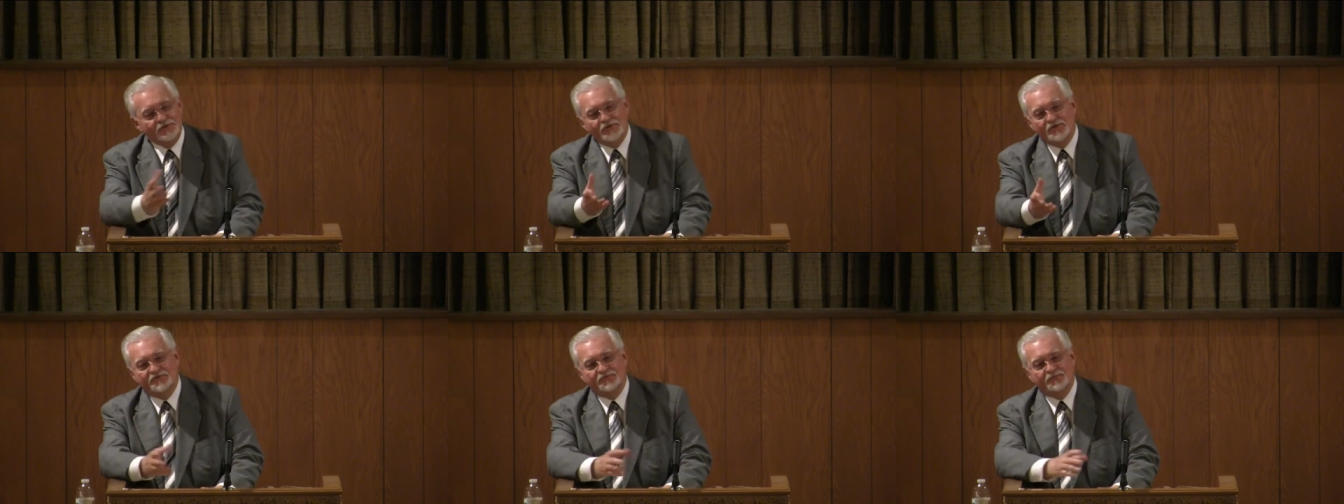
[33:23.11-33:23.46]

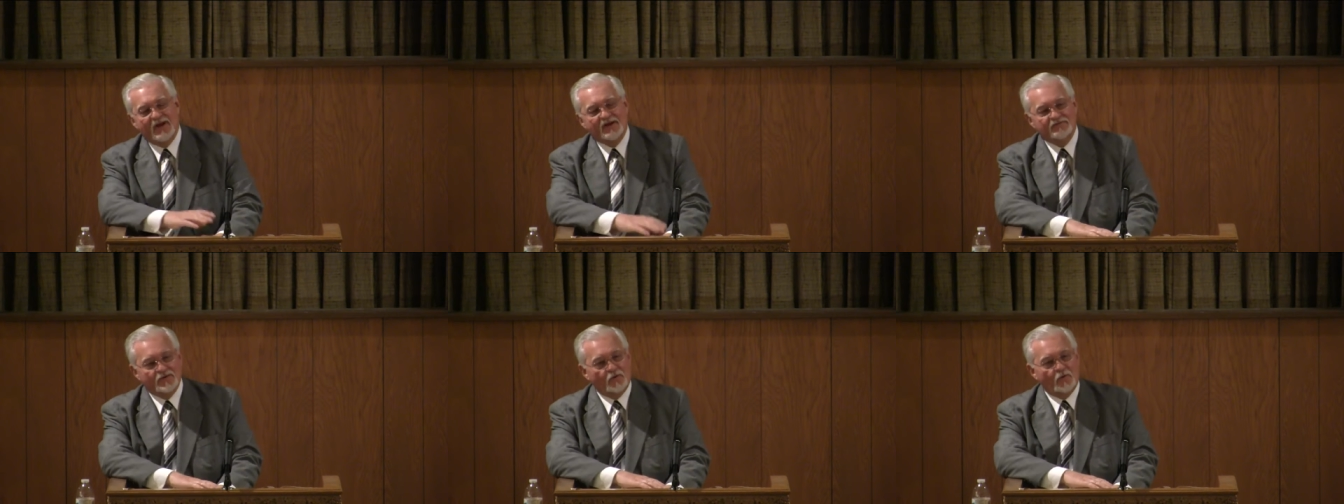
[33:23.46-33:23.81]

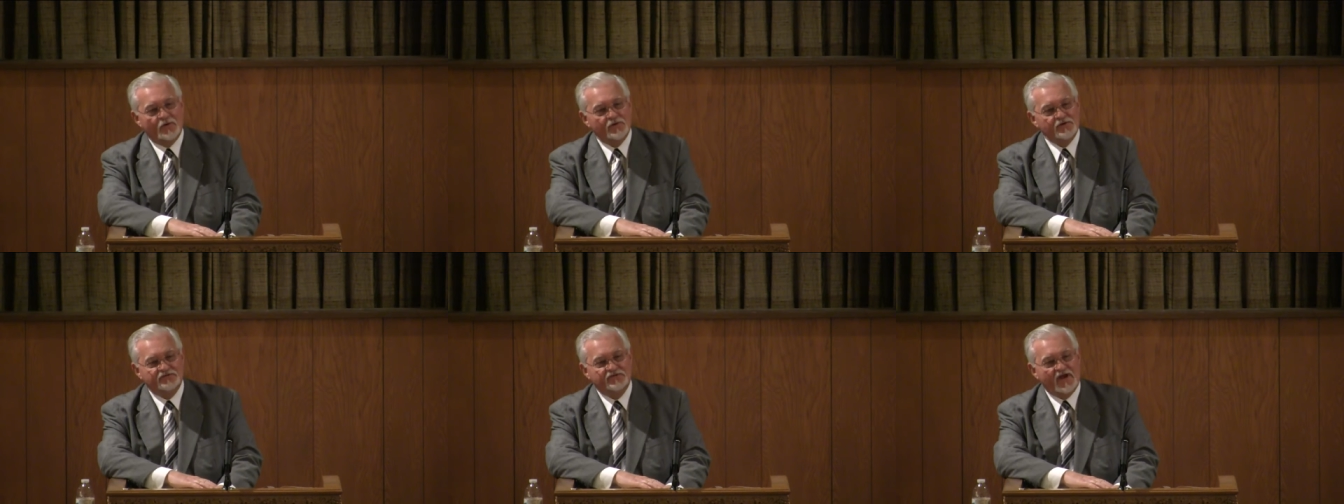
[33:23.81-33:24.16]
expect the
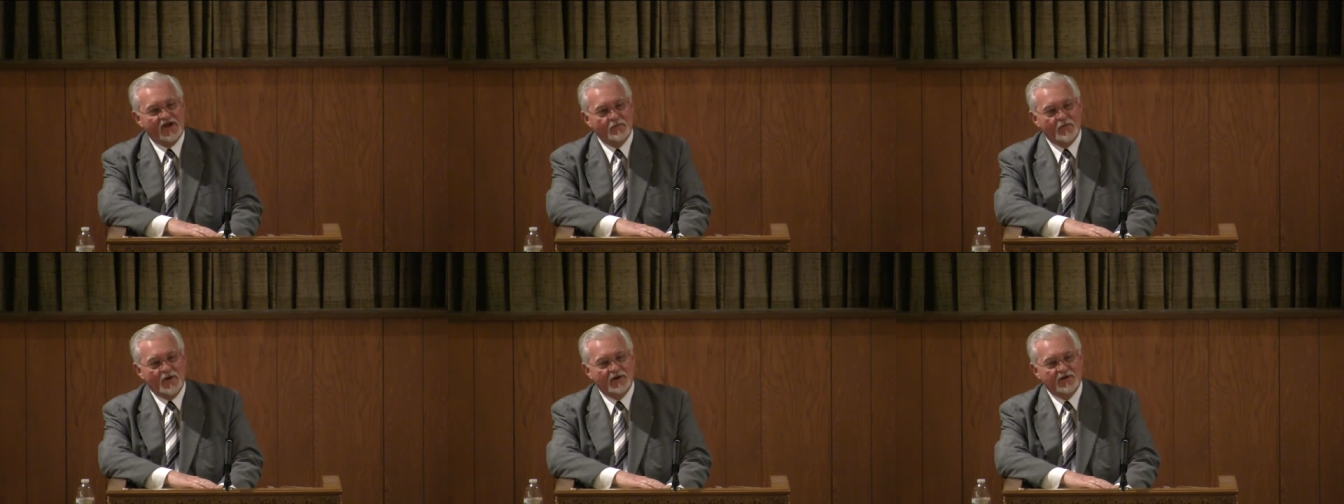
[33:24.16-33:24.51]
Lord to say,
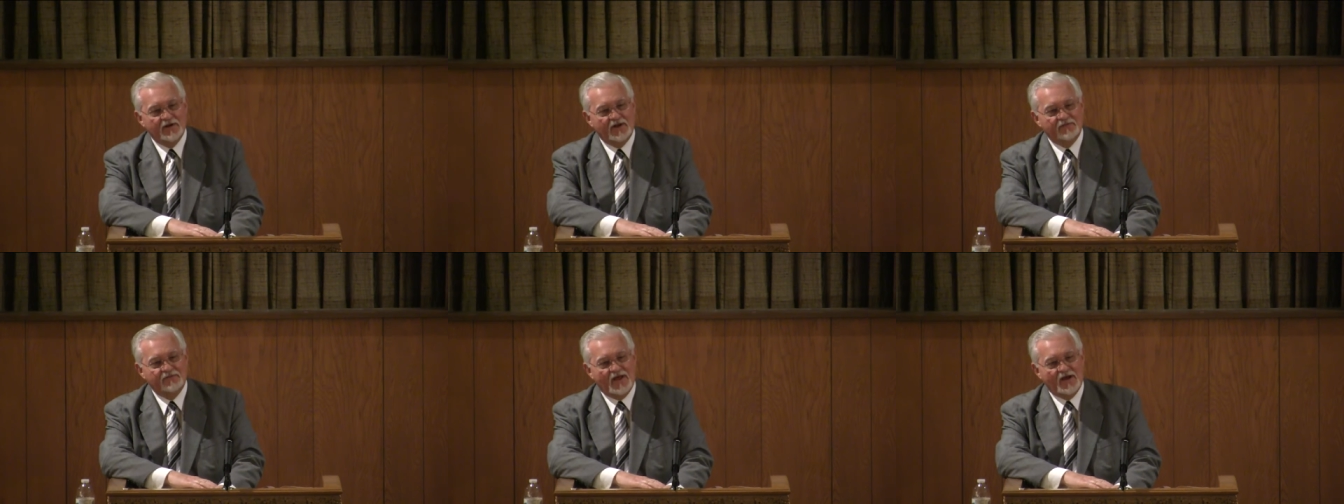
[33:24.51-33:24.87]
Well
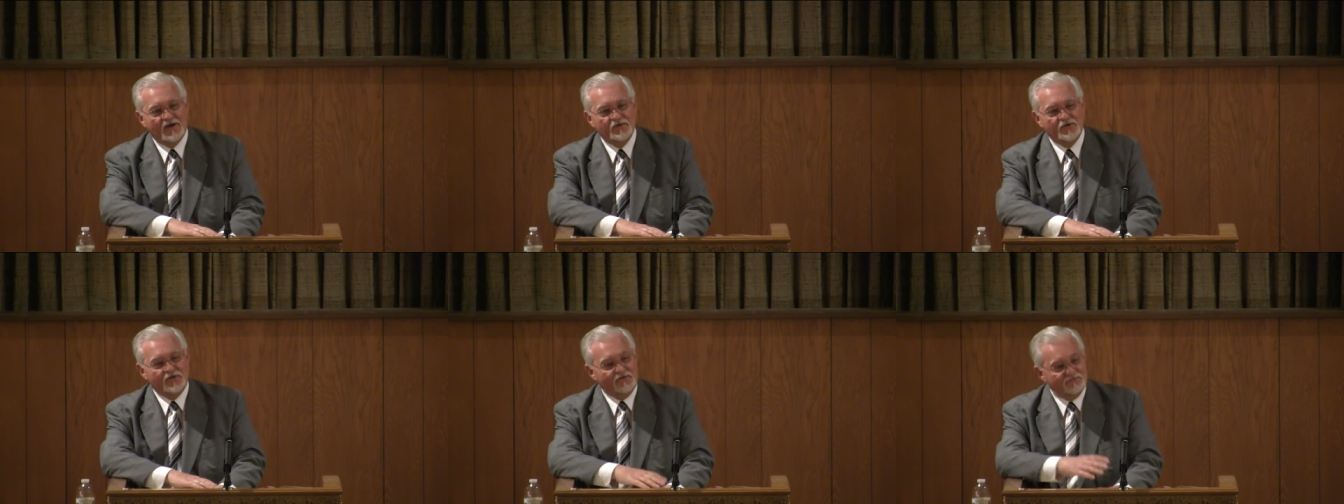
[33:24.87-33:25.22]
done, thou
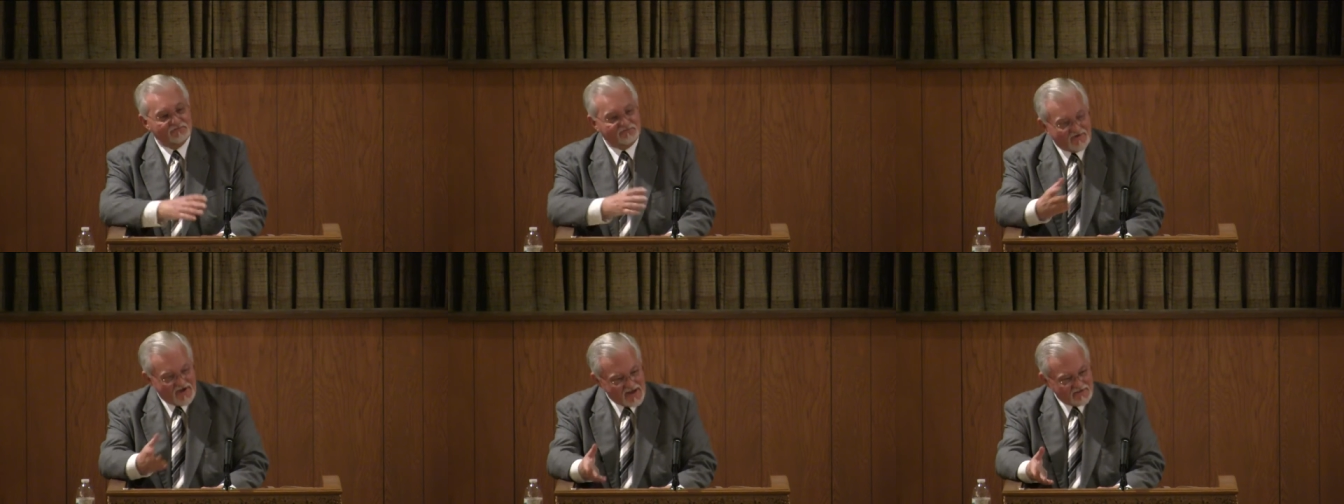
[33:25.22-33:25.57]
good and
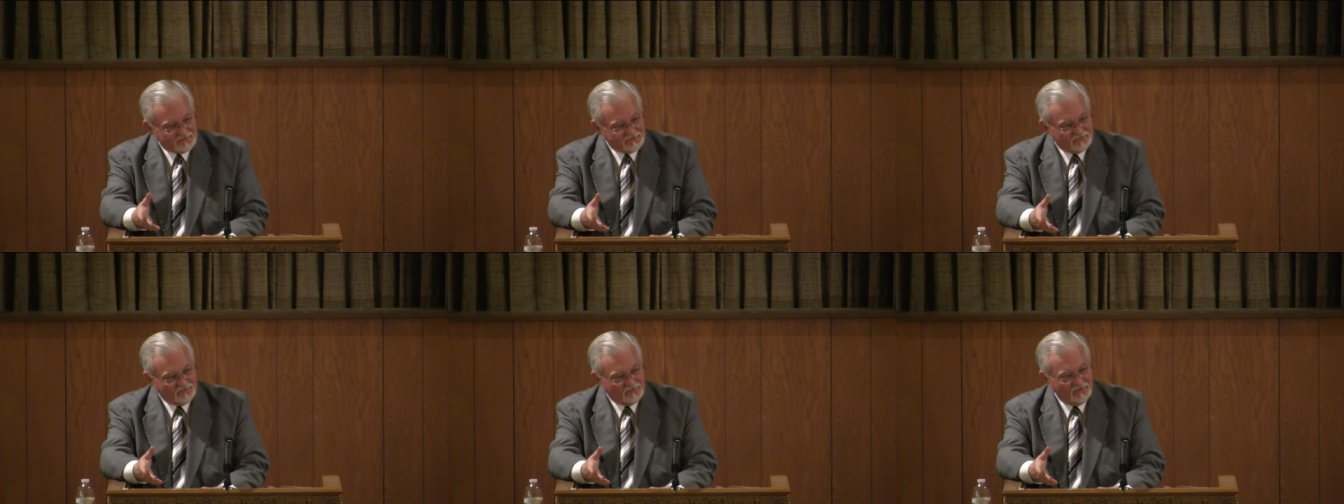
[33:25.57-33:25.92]

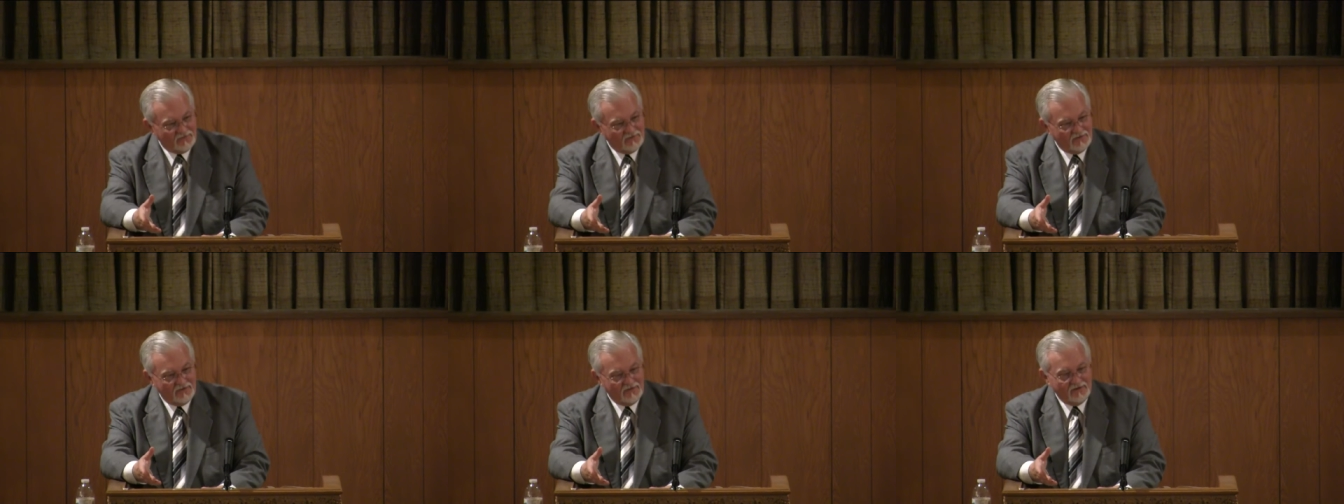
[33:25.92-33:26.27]
faithful
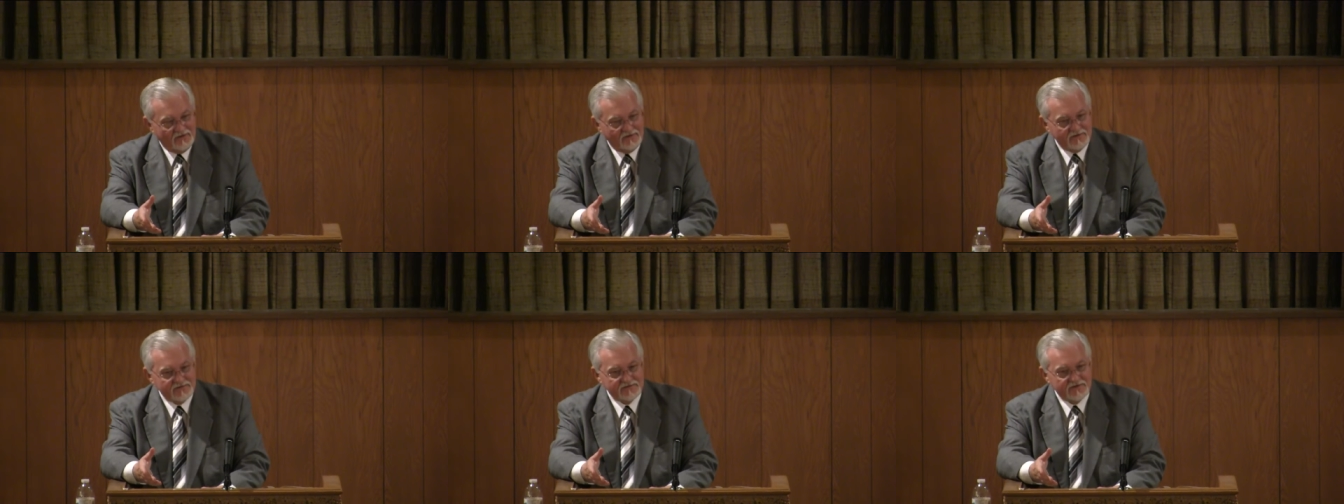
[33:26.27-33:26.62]

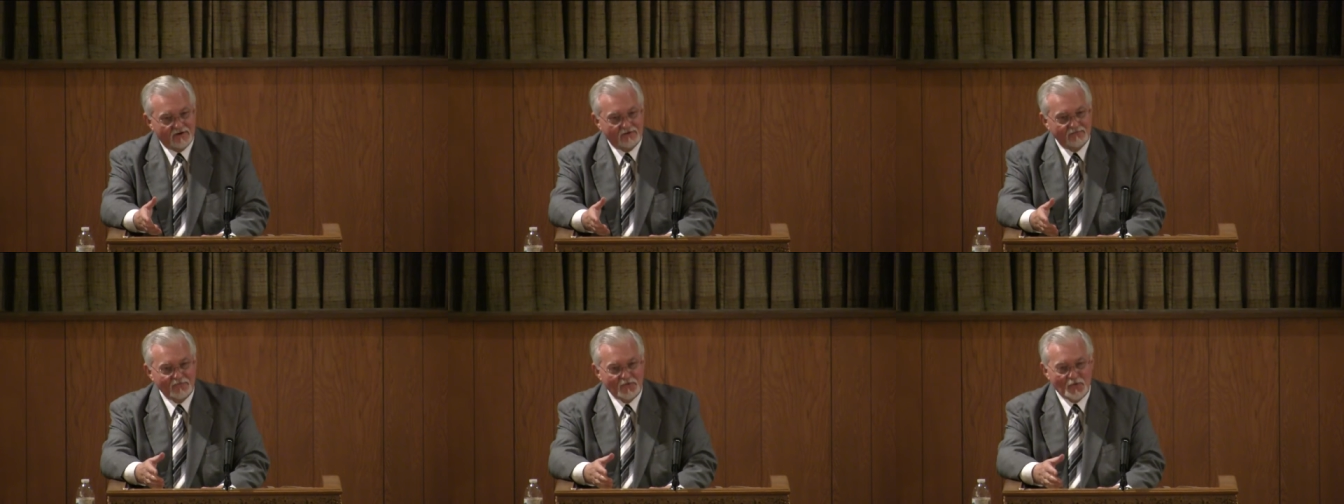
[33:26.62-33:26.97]

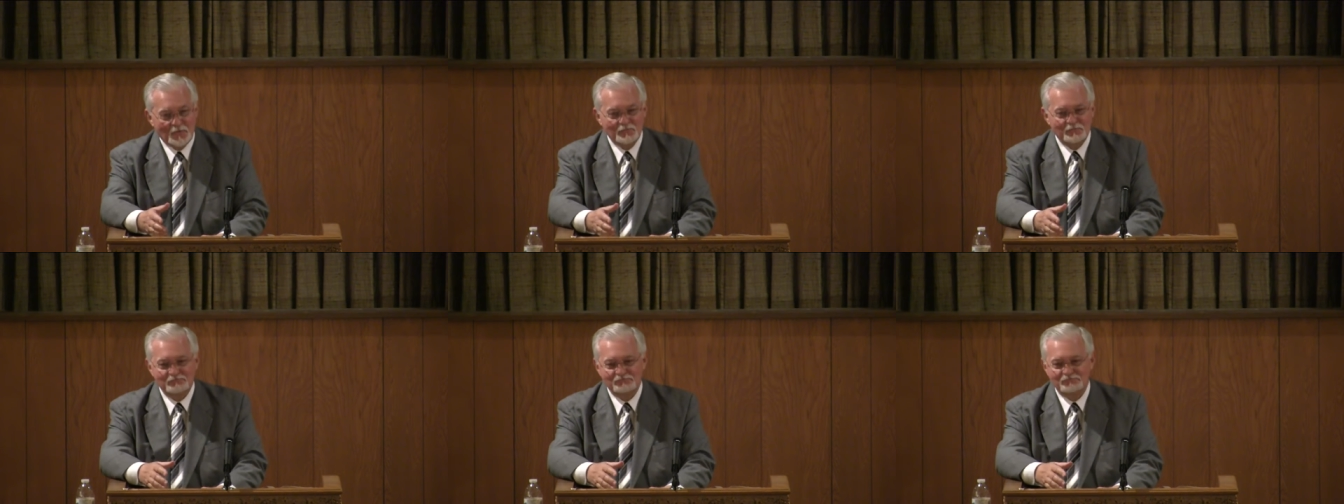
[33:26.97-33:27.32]
servant, or
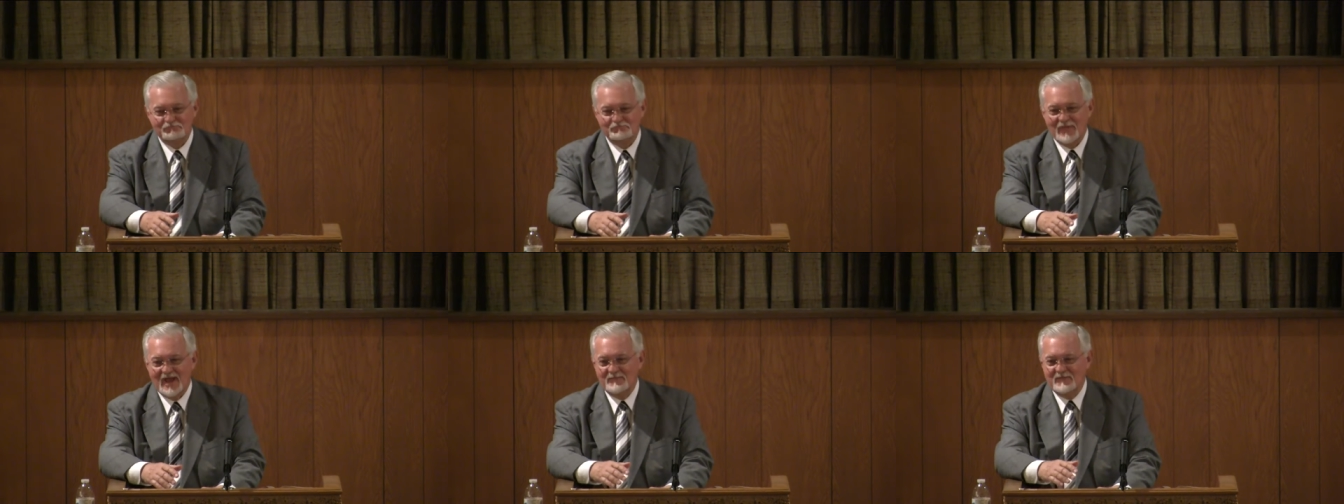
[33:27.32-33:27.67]

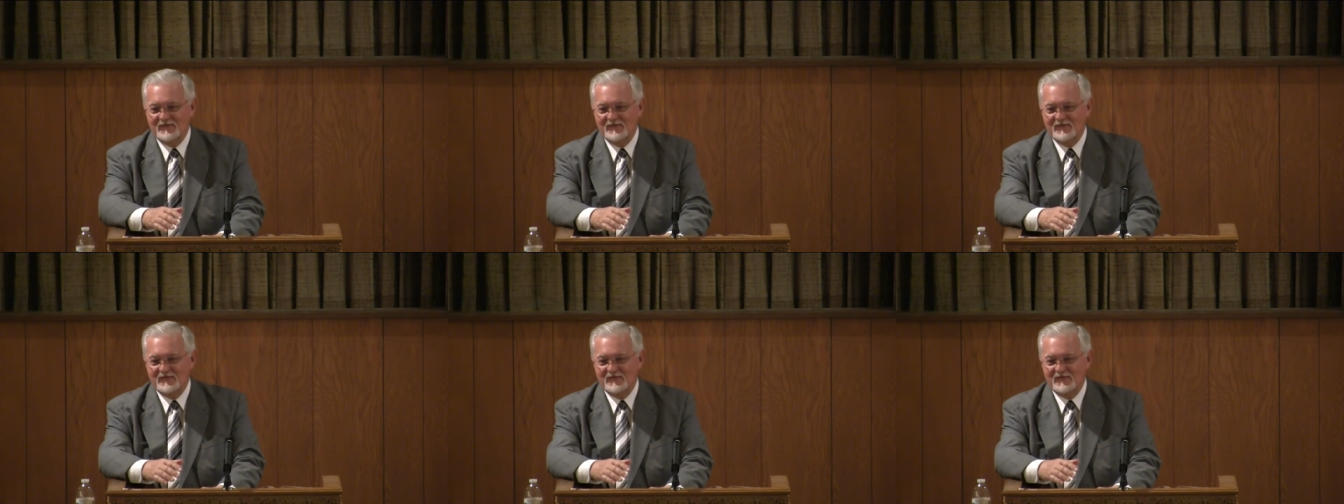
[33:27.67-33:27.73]
maybe